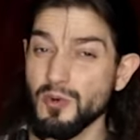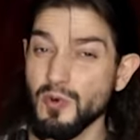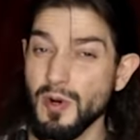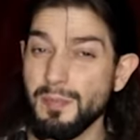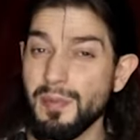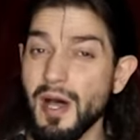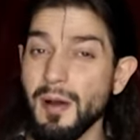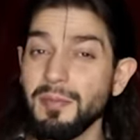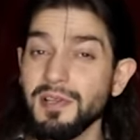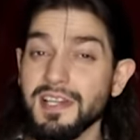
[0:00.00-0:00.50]
the
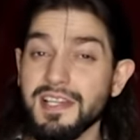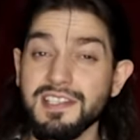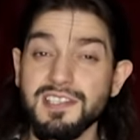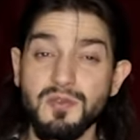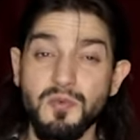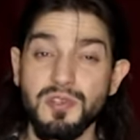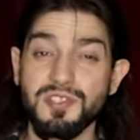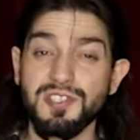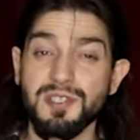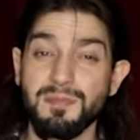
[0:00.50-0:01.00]

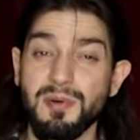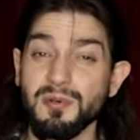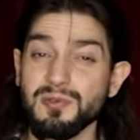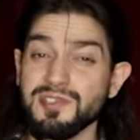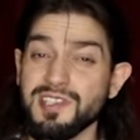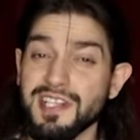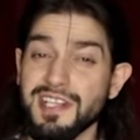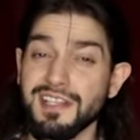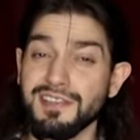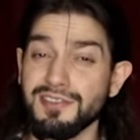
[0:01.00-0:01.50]
Republicans were
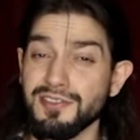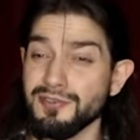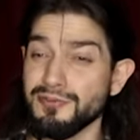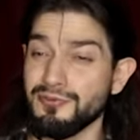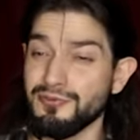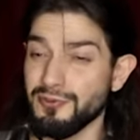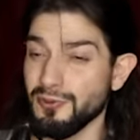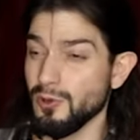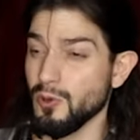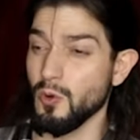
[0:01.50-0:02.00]
supposed to get the
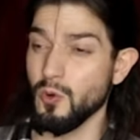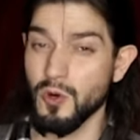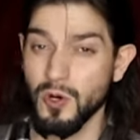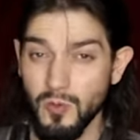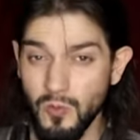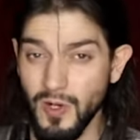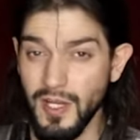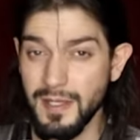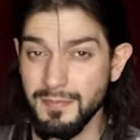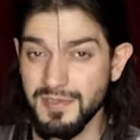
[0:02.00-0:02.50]

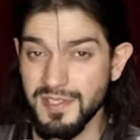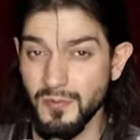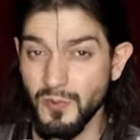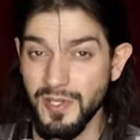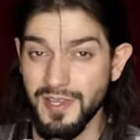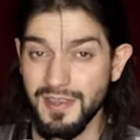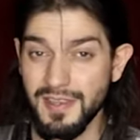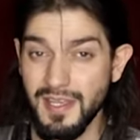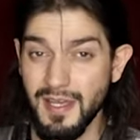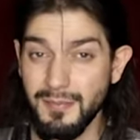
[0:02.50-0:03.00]
floor wiped
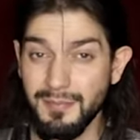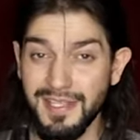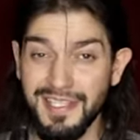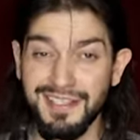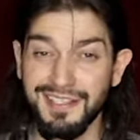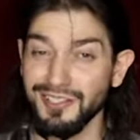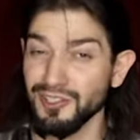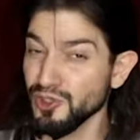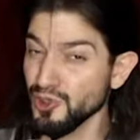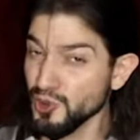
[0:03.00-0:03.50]
with them
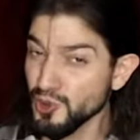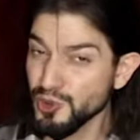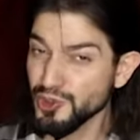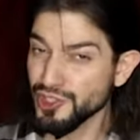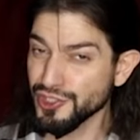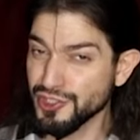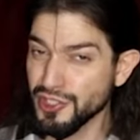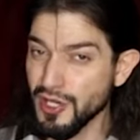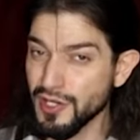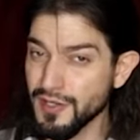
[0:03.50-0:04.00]
and
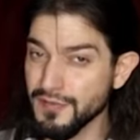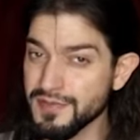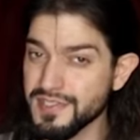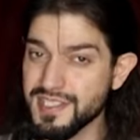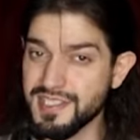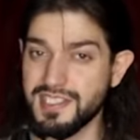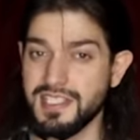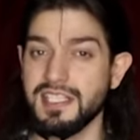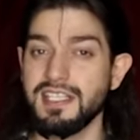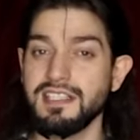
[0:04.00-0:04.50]
lose a ton of
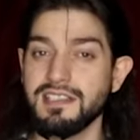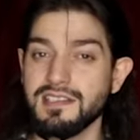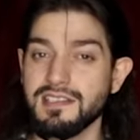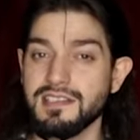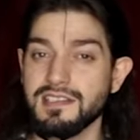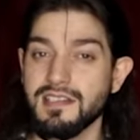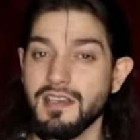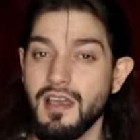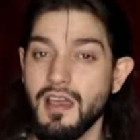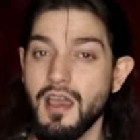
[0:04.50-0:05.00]

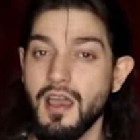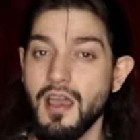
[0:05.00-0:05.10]
seats.